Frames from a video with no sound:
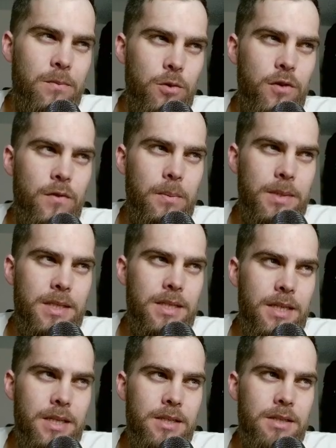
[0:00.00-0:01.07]
move number
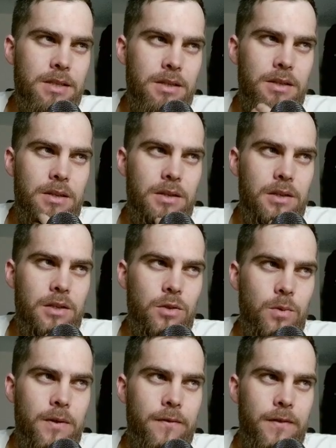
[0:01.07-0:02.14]
6, because we're
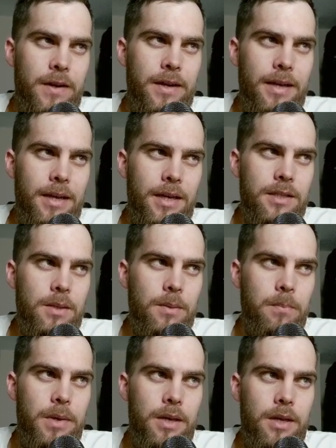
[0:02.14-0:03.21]
defending against
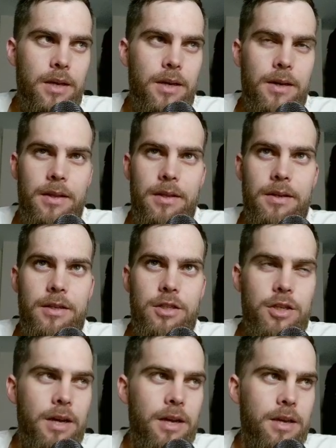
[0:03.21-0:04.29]
the
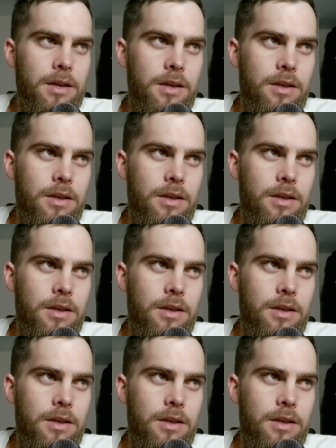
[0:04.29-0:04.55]
check.